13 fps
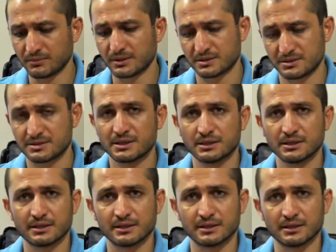it's
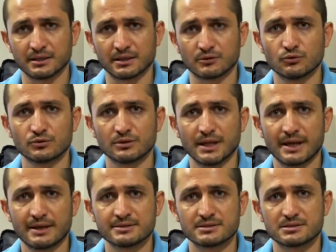still a good
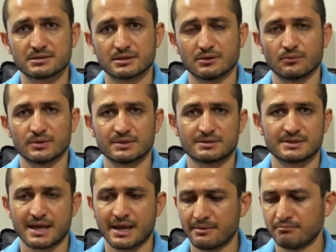lens with
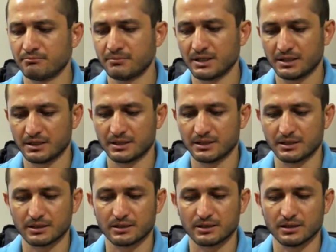same
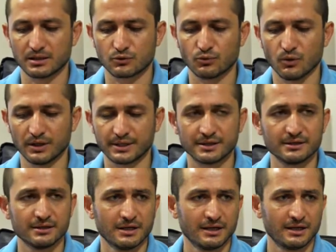quality,